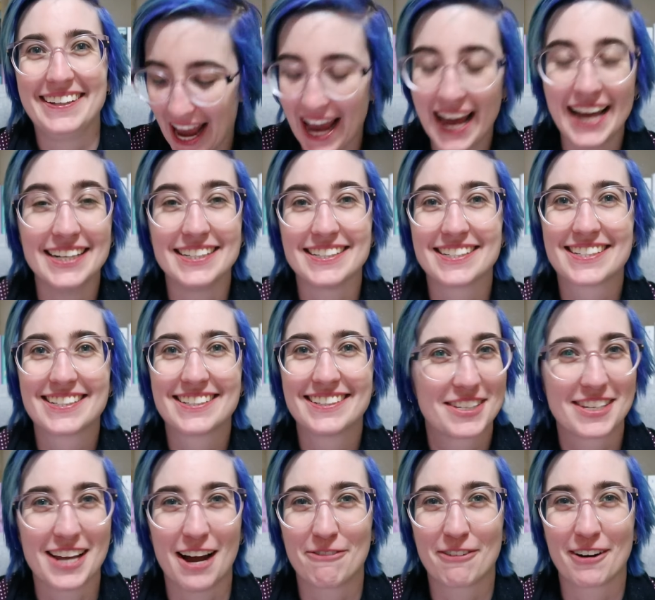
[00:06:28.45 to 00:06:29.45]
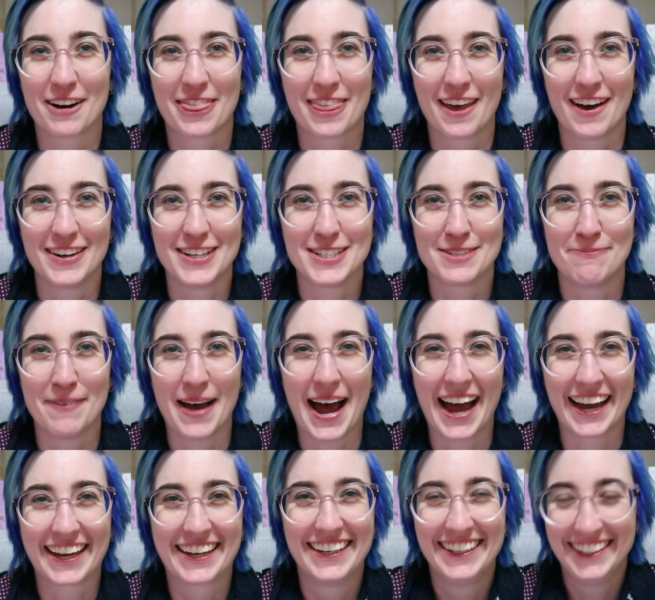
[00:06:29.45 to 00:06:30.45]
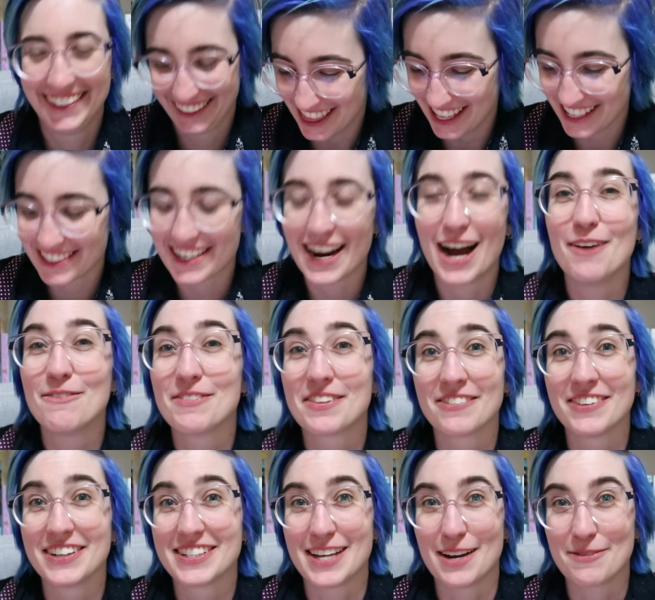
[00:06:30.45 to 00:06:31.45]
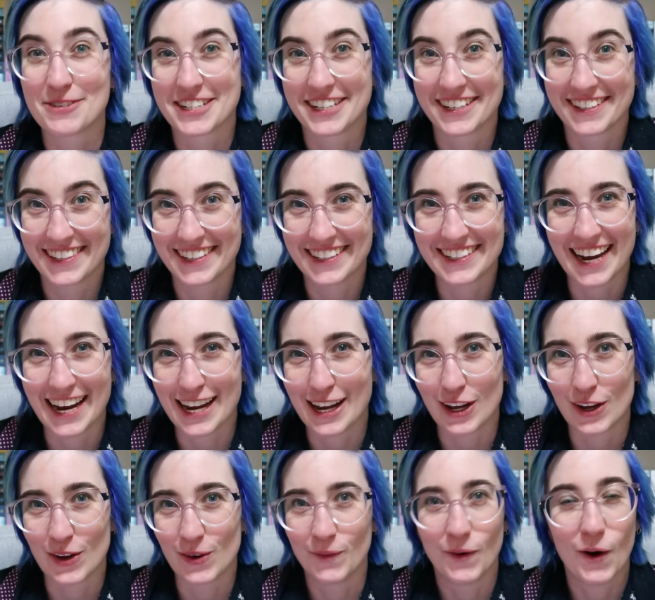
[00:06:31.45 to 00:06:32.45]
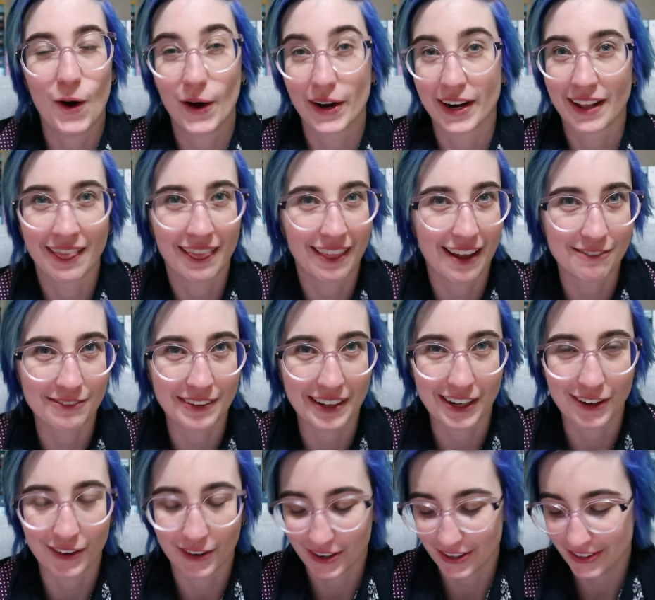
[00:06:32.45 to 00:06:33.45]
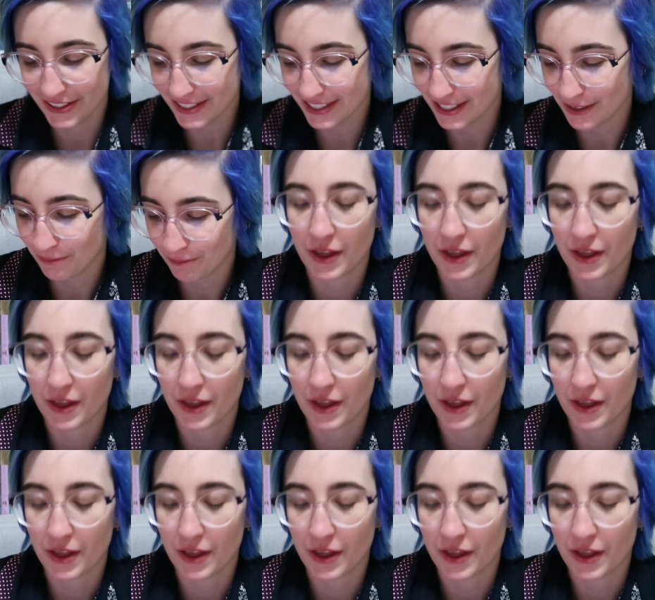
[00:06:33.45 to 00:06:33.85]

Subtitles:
And Supperathon is back. This time the receptionists are taking you on a lovely cruise.